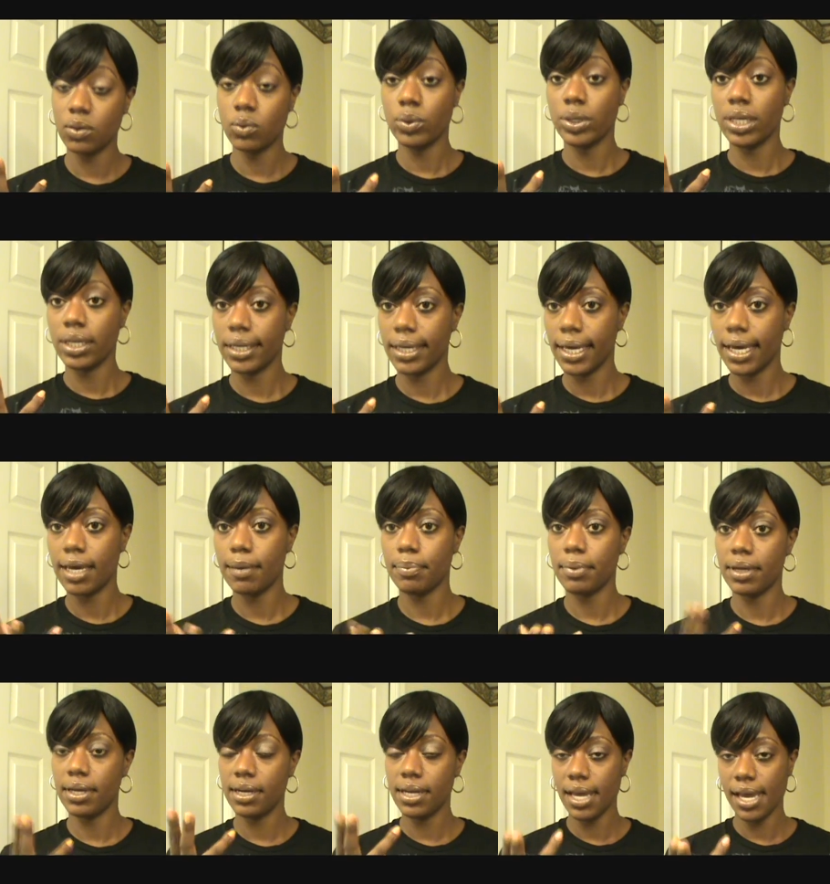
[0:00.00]
wig cap
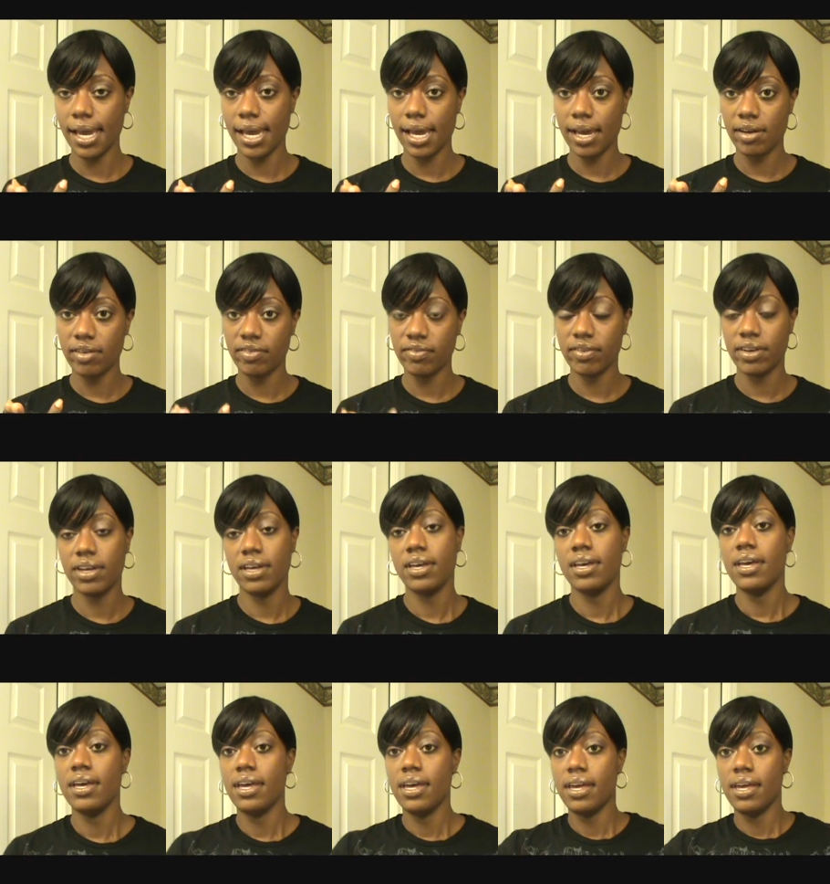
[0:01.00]
in half.
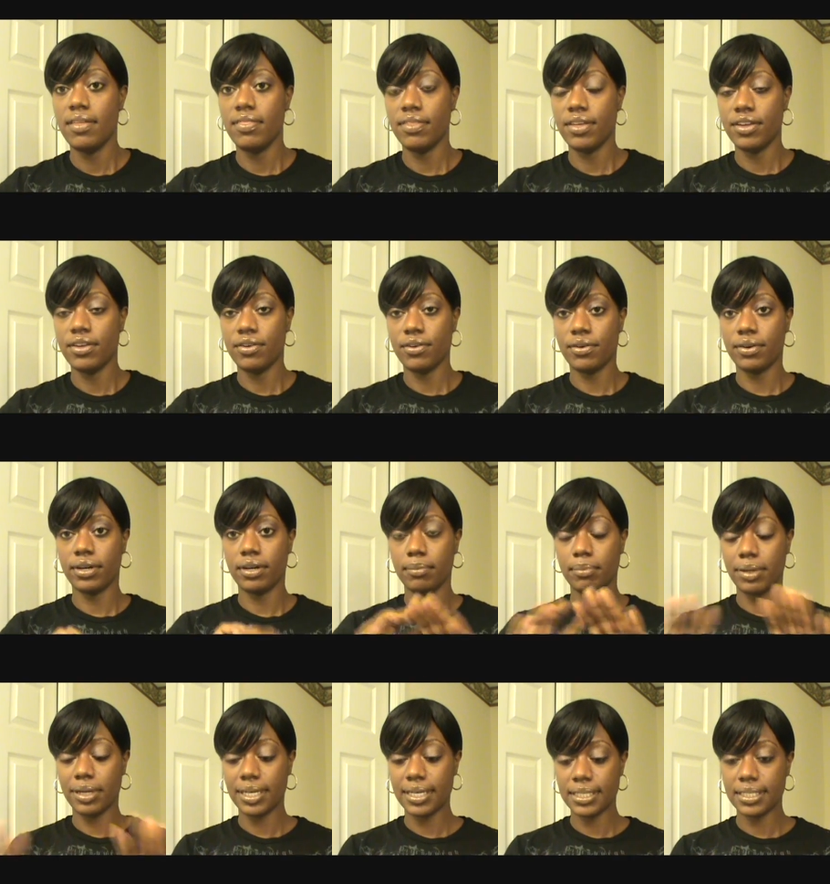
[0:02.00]
And then you're going to
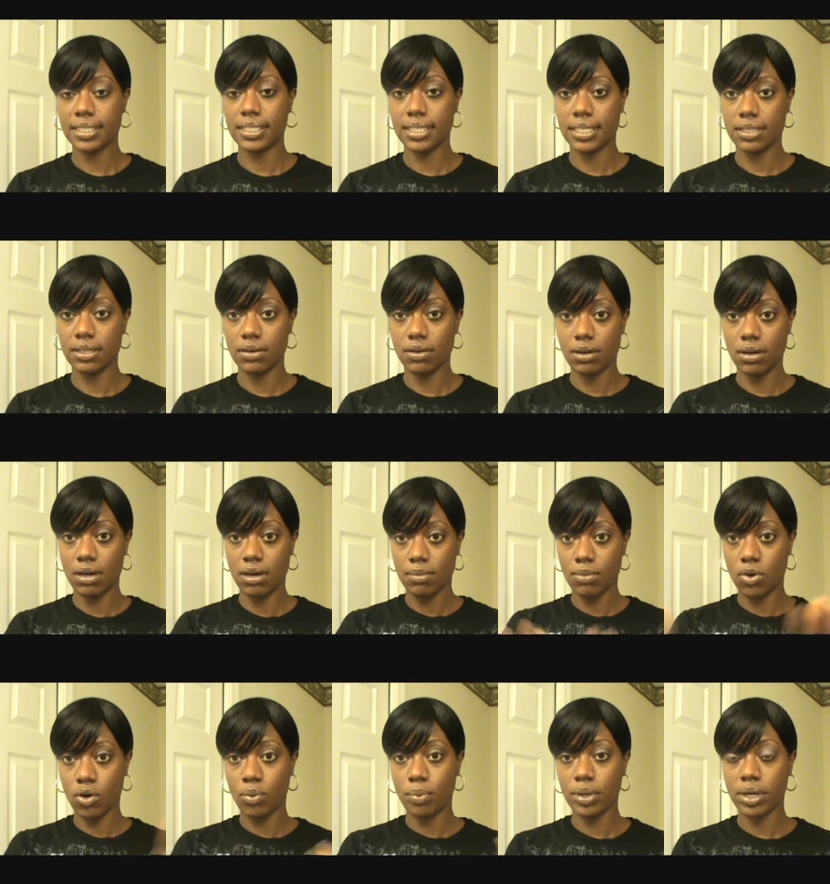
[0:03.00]
place it,
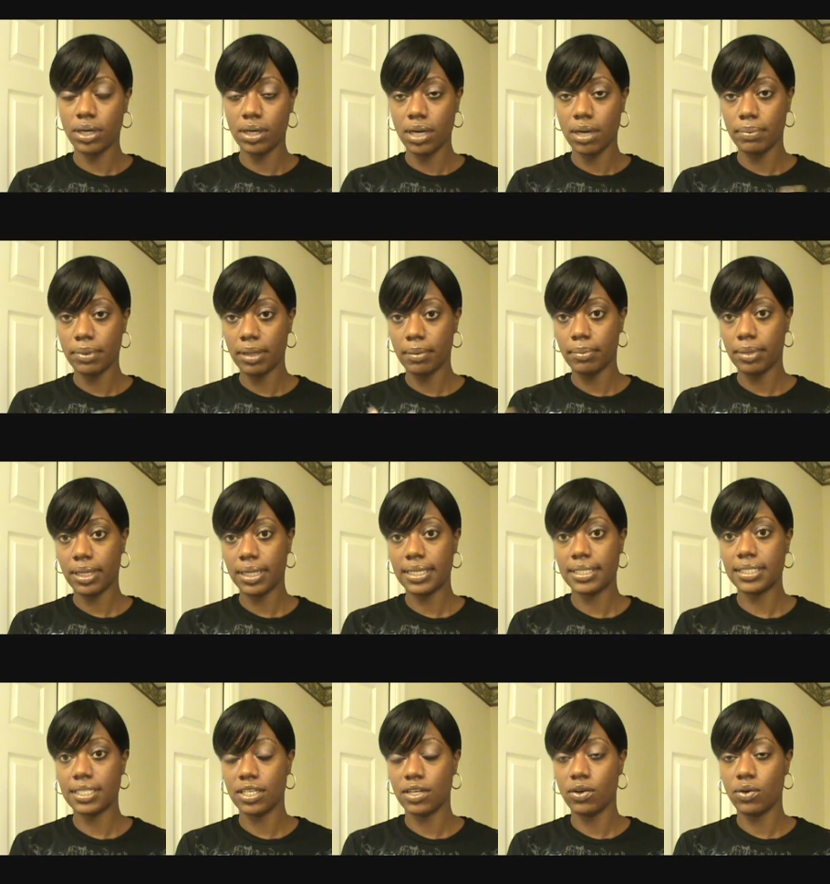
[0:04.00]
open it up and
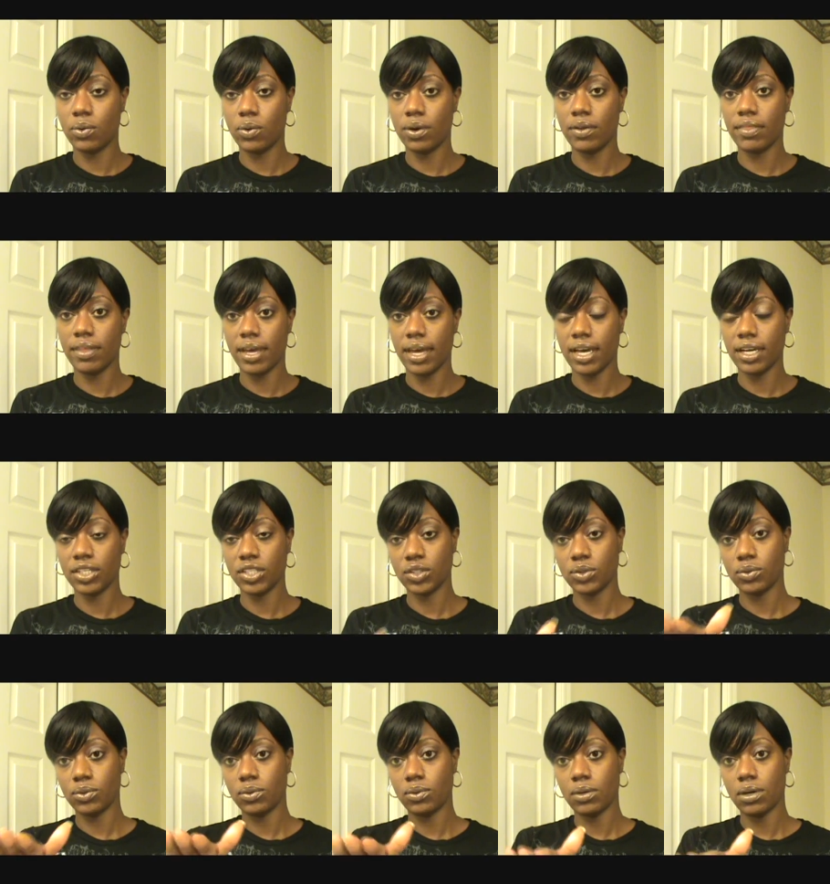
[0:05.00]
place it on the
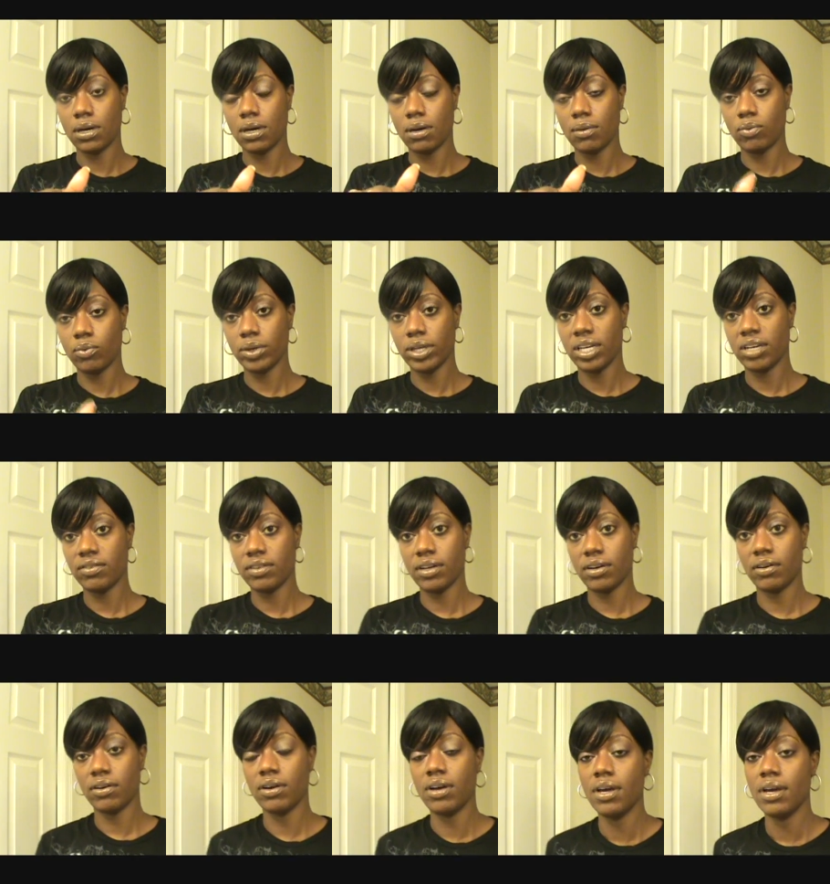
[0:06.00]
actual weave.
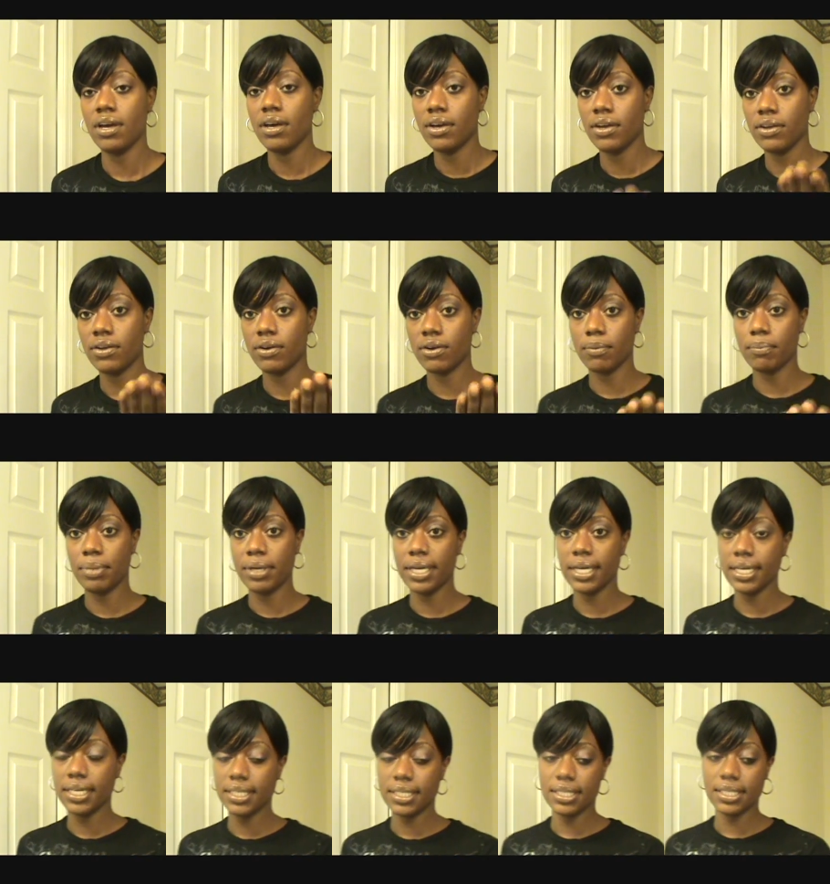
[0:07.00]
Now, your
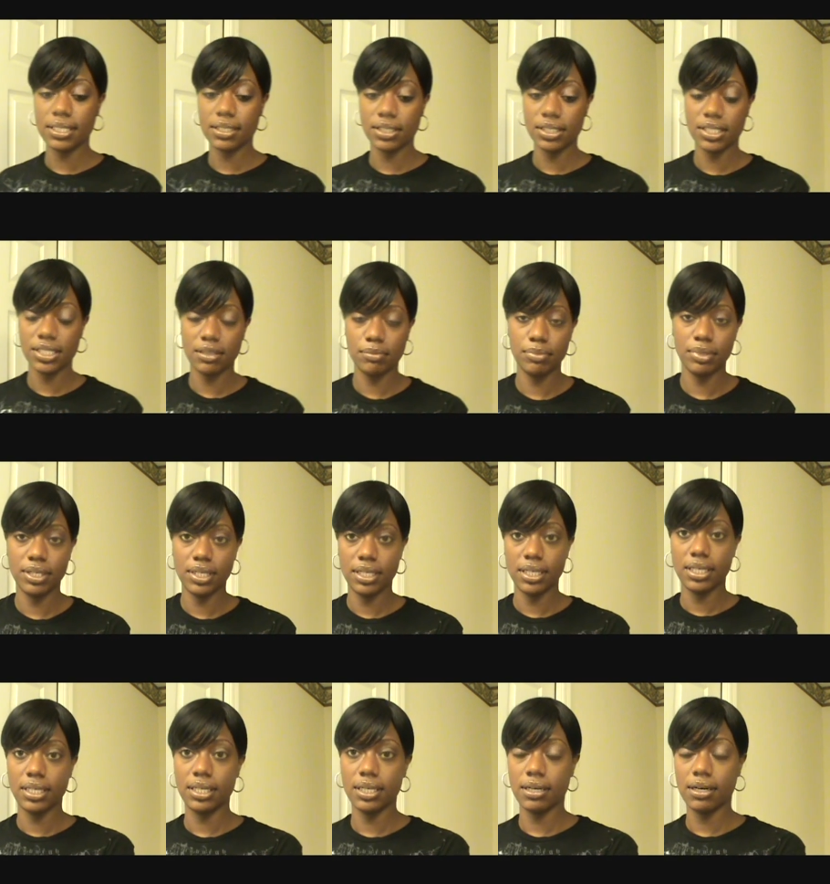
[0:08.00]
piece should
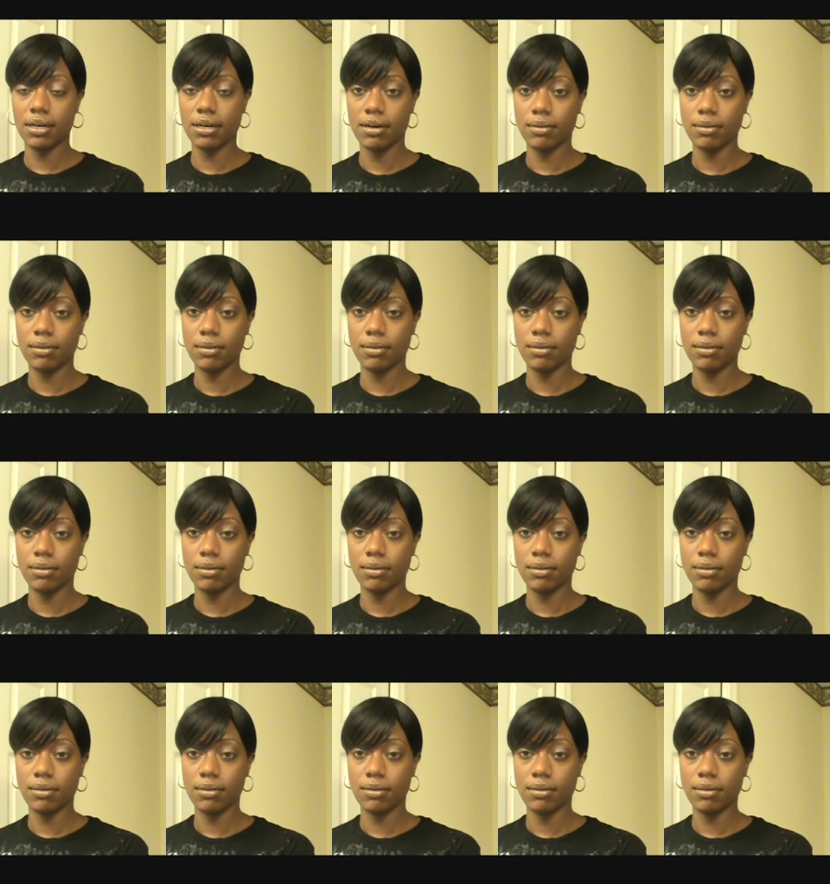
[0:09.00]
be,